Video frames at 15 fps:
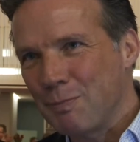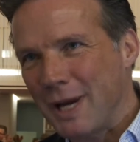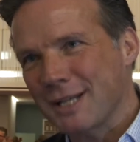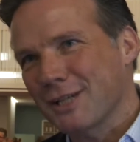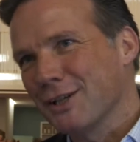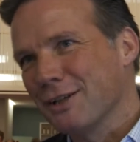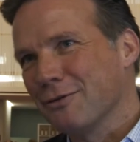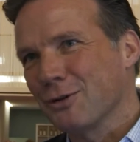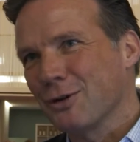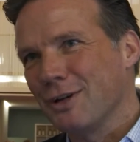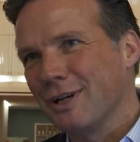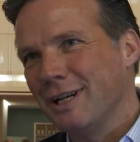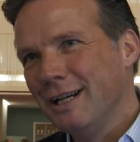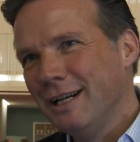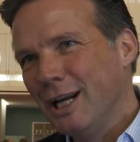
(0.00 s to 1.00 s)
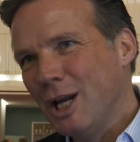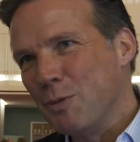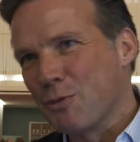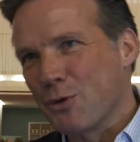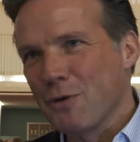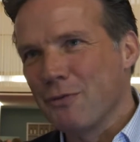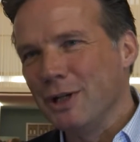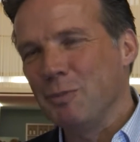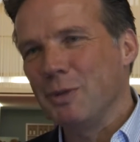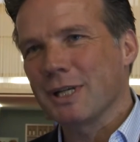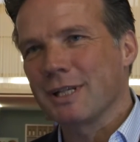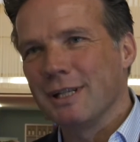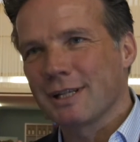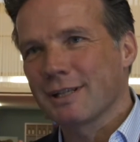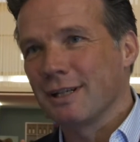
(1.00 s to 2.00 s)
passion for improving the
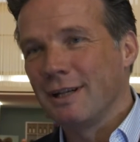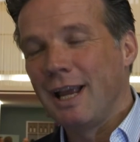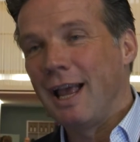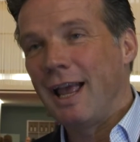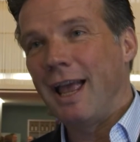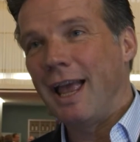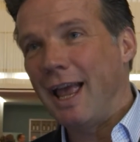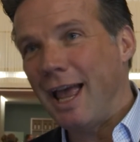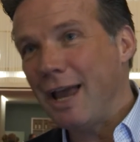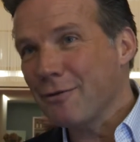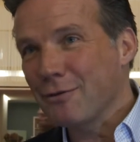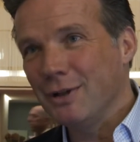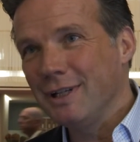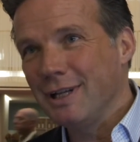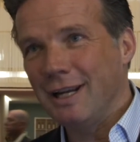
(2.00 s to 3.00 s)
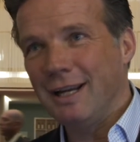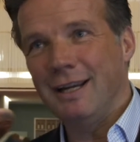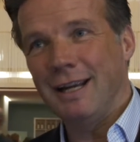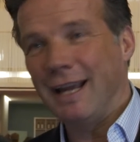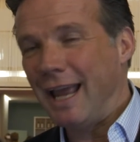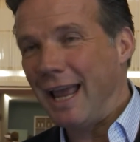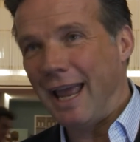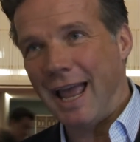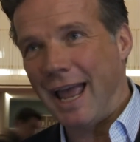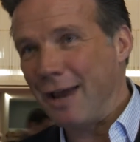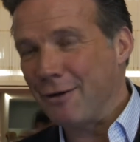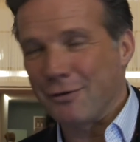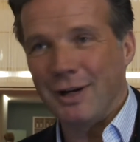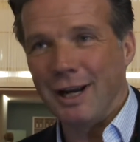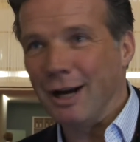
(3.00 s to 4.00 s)
business every day,
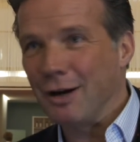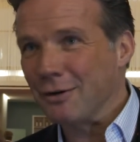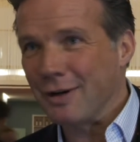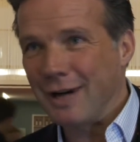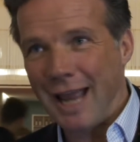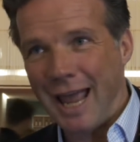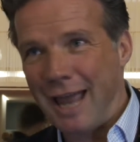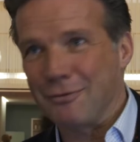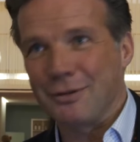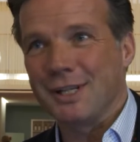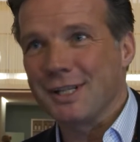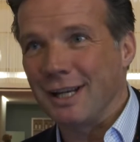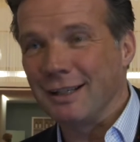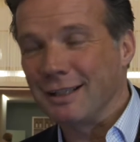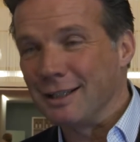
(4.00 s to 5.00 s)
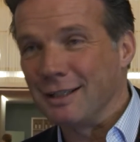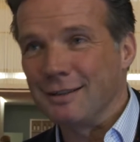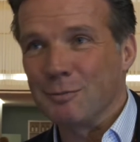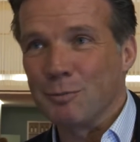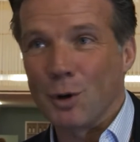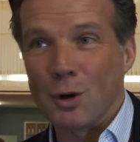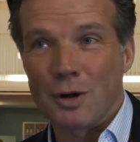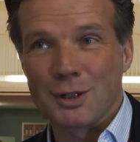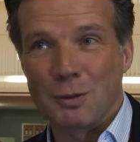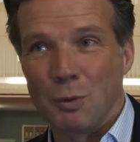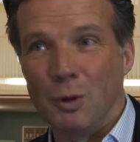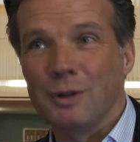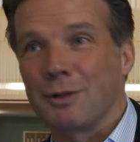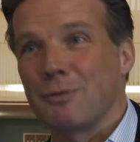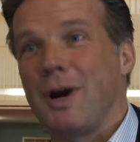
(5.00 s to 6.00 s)
every hour, every second. Because the
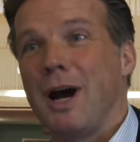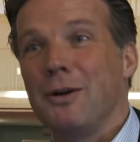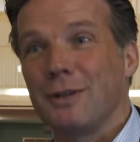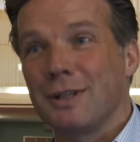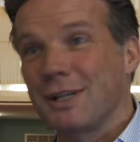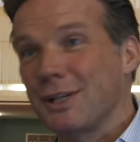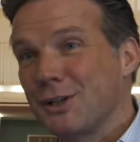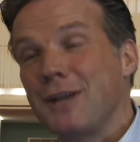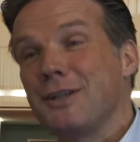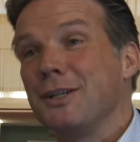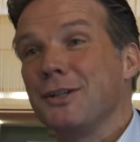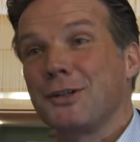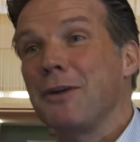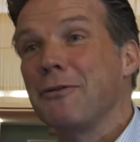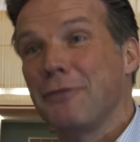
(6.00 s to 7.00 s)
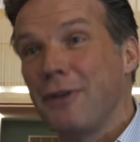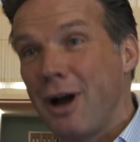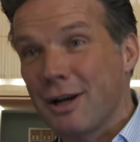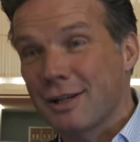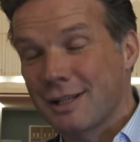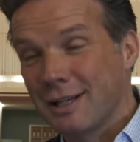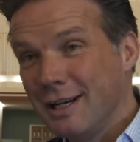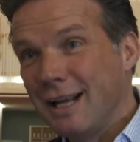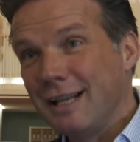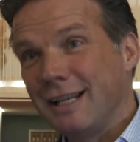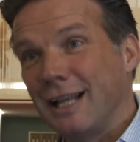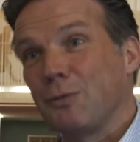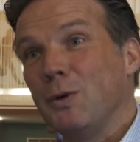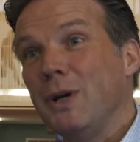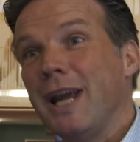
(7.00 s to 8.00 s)
world around us is changing so fast
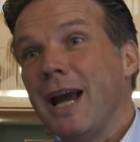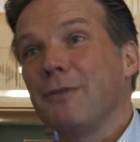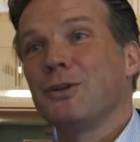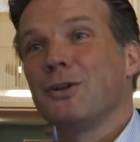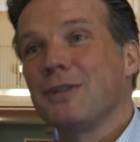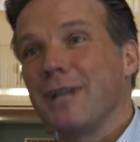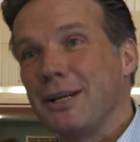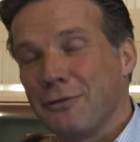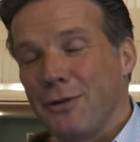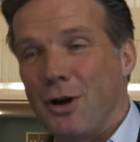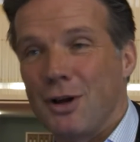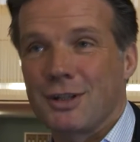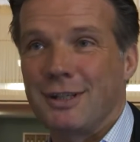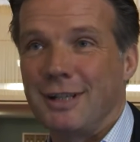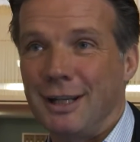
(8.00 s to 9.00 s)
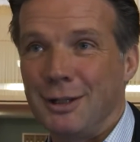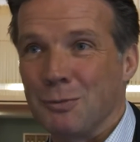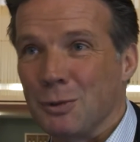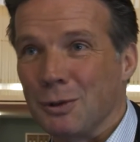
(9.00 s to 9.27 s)
that we have to change faster than the